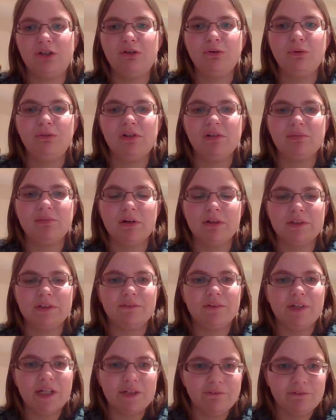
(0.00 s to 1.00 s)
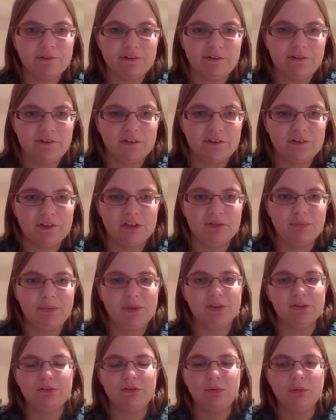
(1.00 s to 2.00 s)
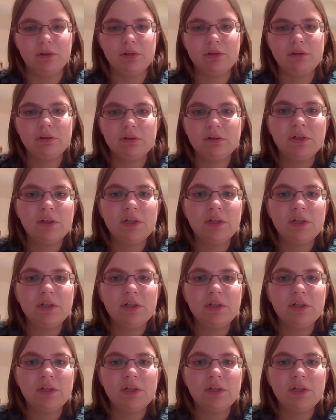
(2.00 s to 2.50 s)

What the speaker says: huge amount of effort to sit and be a student.